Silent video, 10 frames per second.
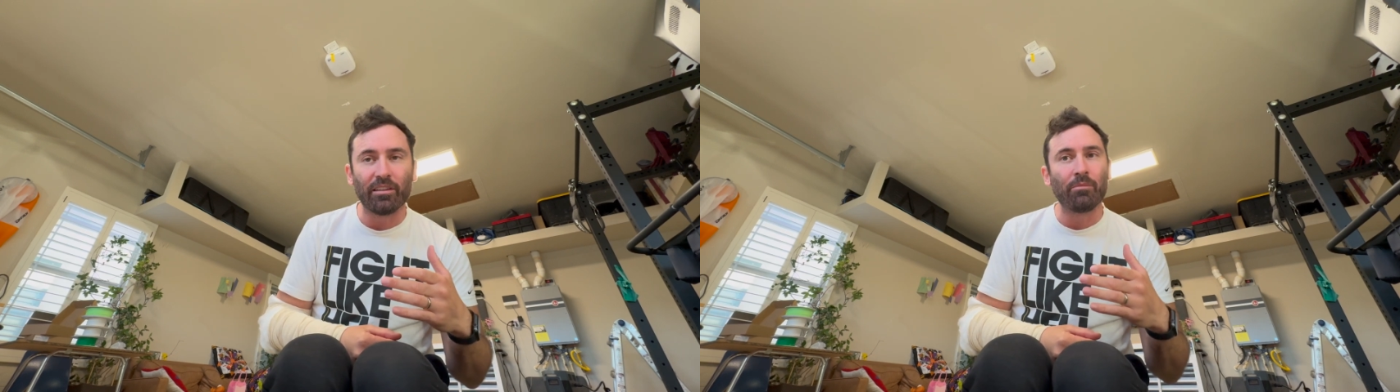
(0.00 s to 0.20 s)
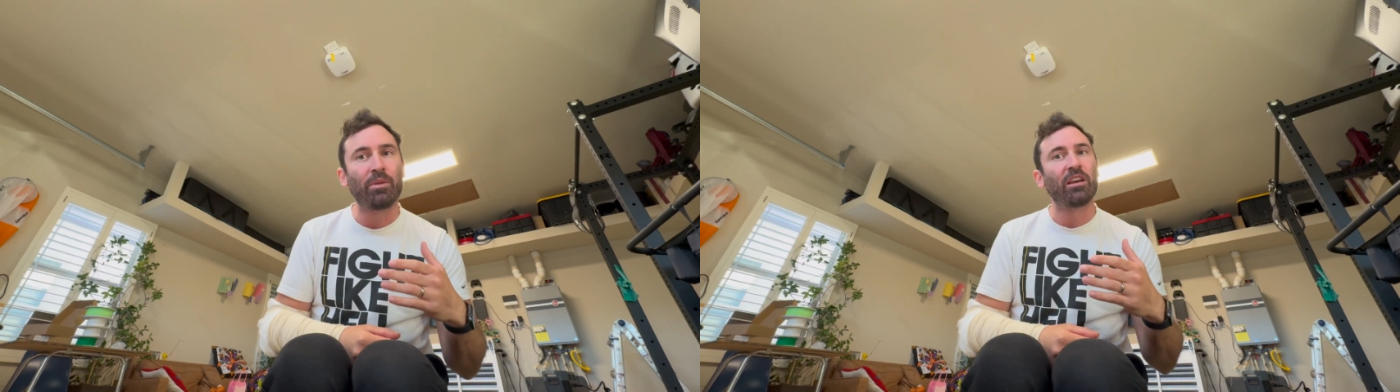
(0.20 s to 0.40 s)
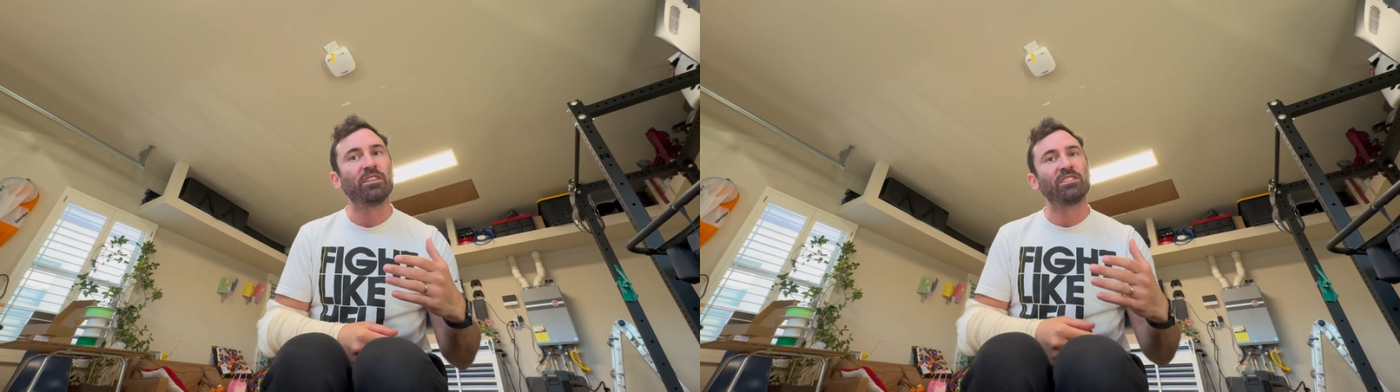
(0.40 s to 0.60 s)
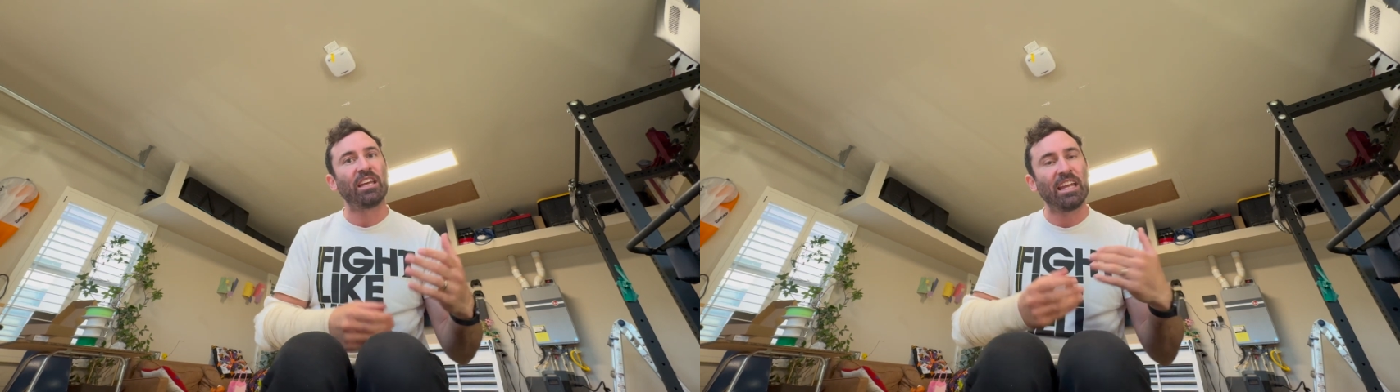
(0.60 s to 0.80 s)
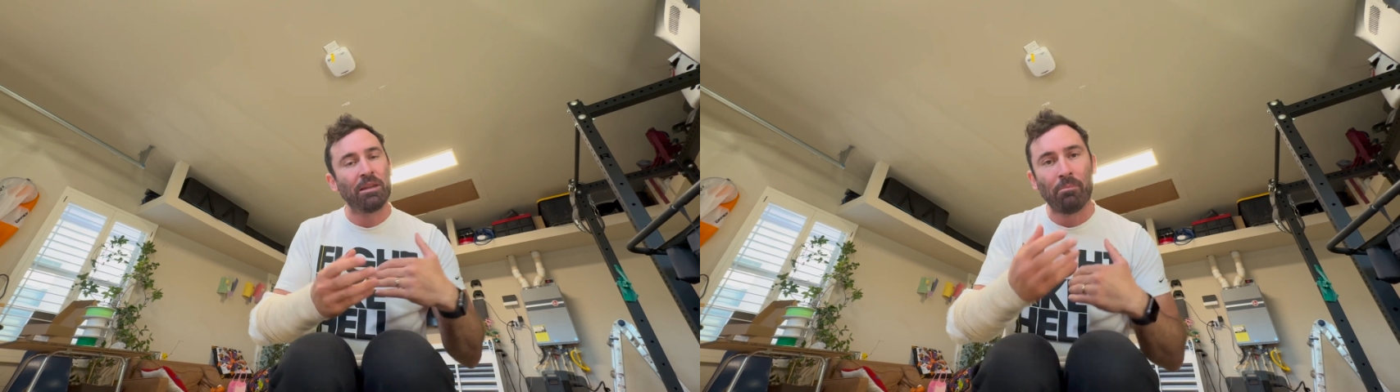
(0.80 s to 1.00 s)
Because
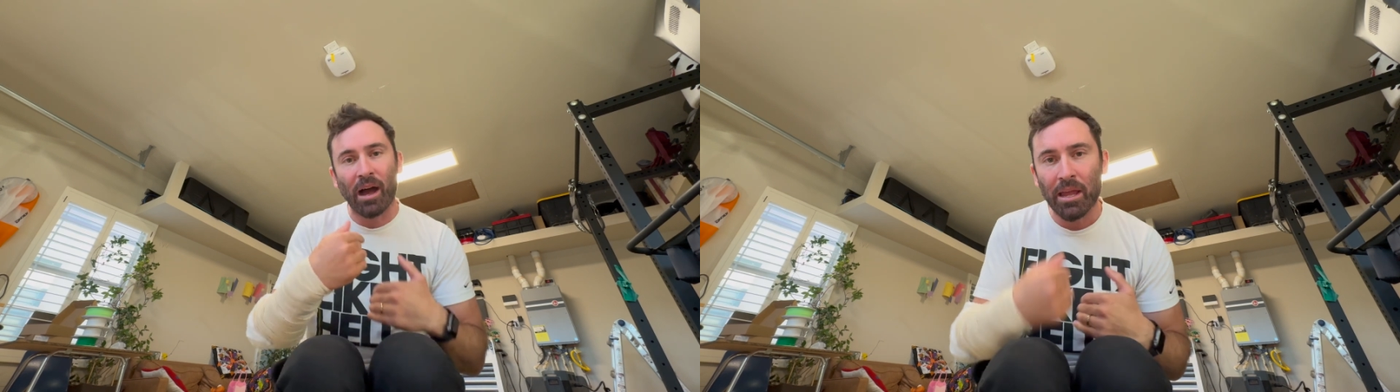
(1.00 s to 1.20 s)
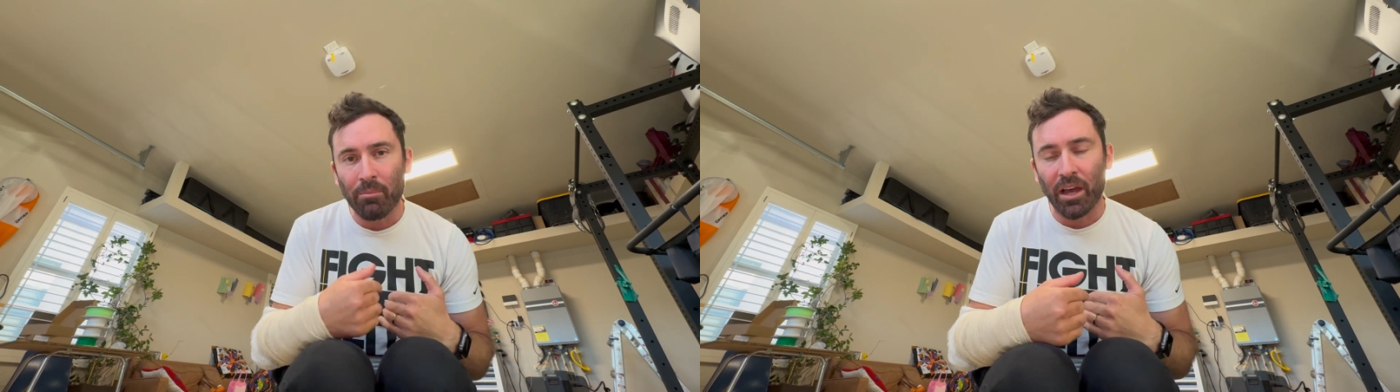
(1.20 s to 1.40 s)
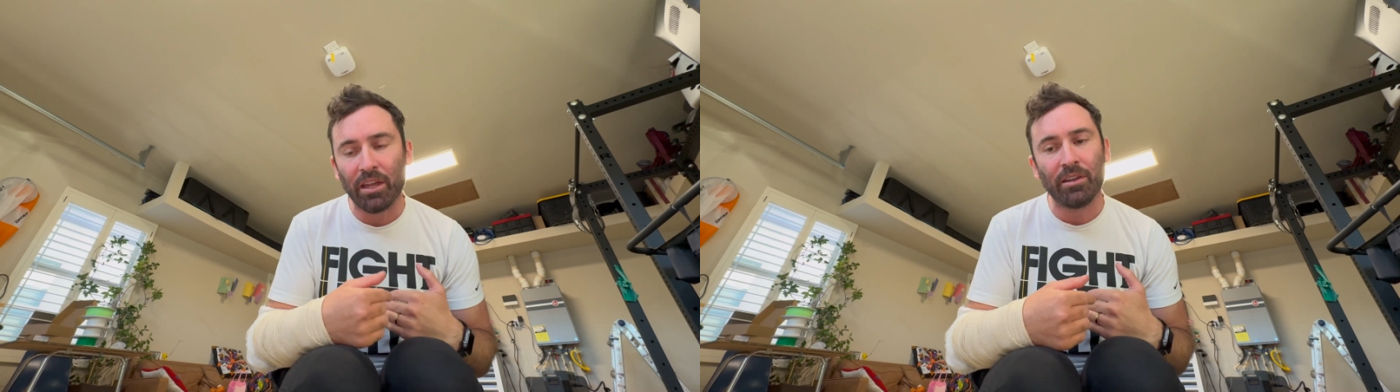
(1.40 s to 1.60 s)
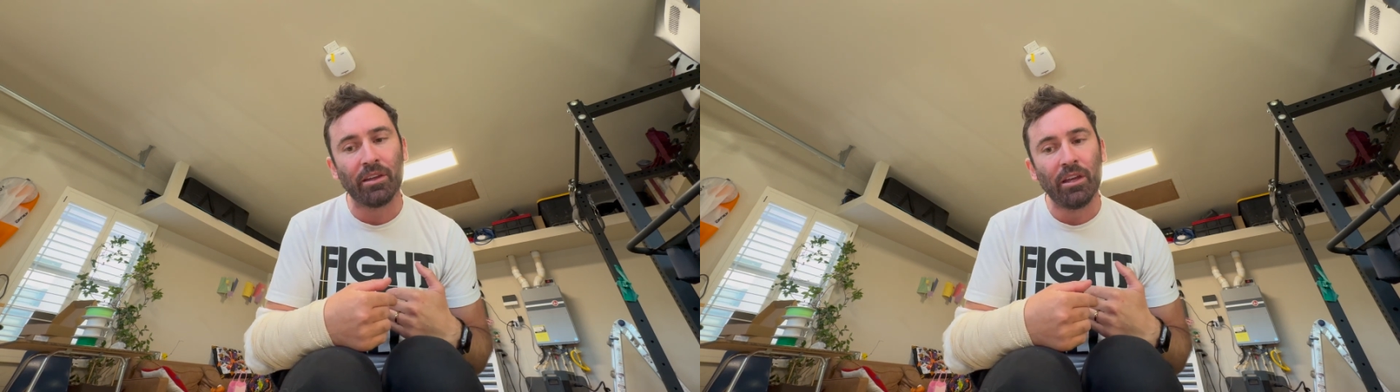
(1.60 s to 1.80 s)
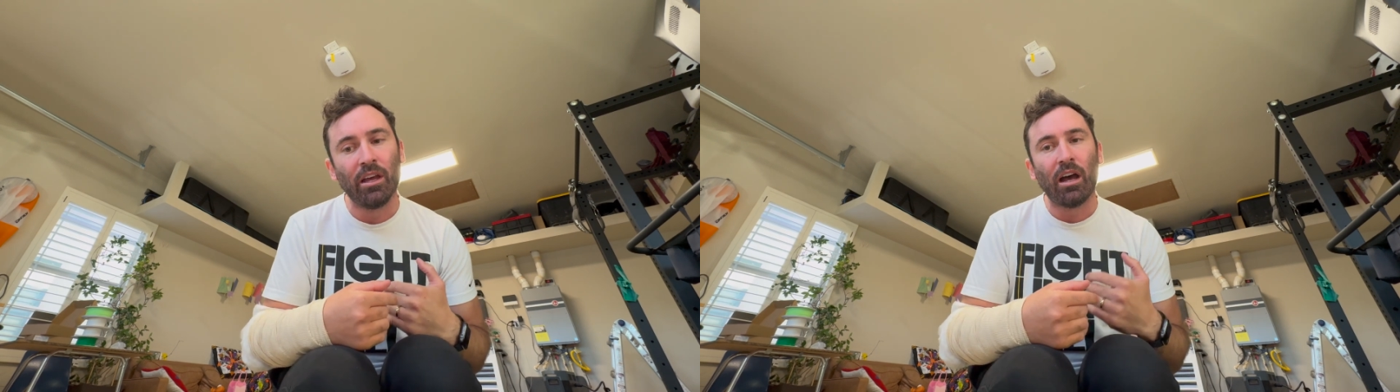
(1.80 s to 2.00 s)
in my mind,
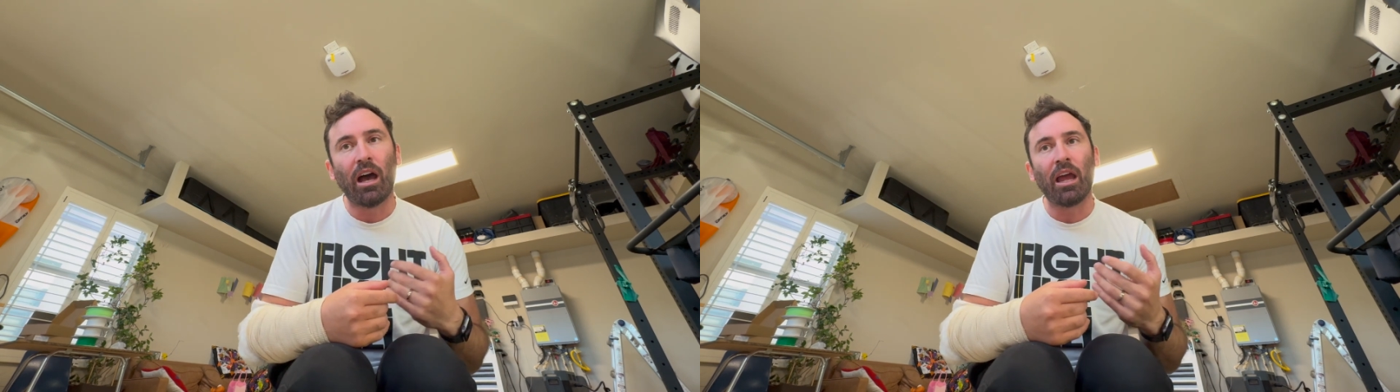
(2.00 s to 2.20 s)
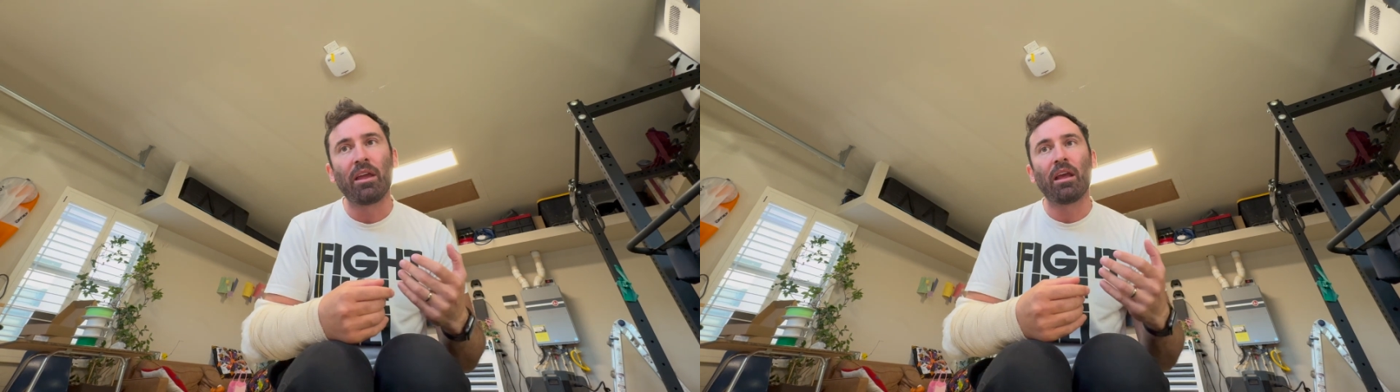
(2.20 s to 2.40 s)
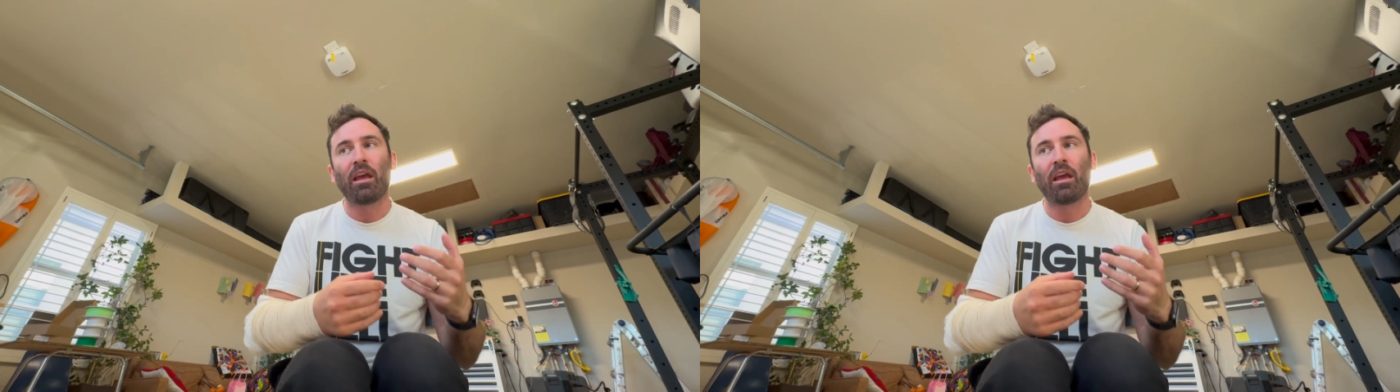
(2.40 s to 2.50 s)
I